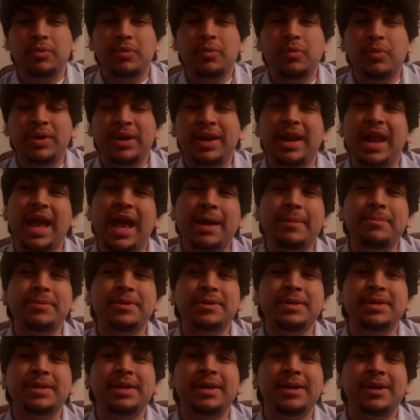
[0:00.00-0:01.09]
when it
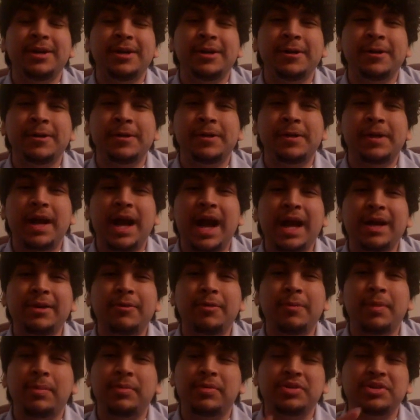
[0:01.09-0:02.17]
happened, I
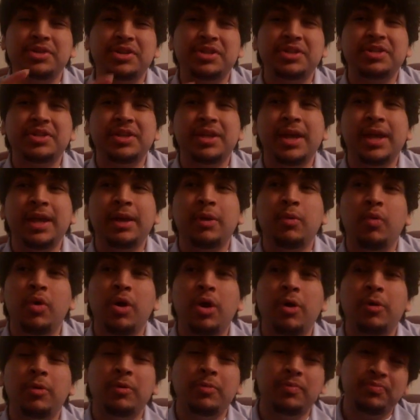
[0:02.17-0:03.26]
remember just saying,
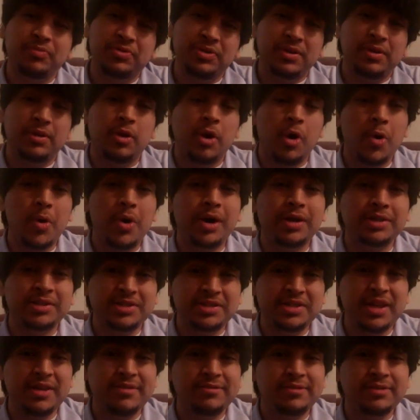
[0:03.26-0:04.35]
well, Gohan's
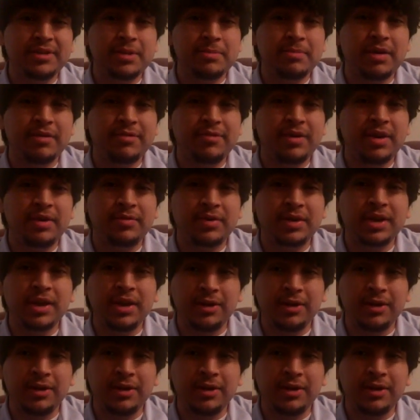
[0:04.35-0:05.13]
definitely my favorite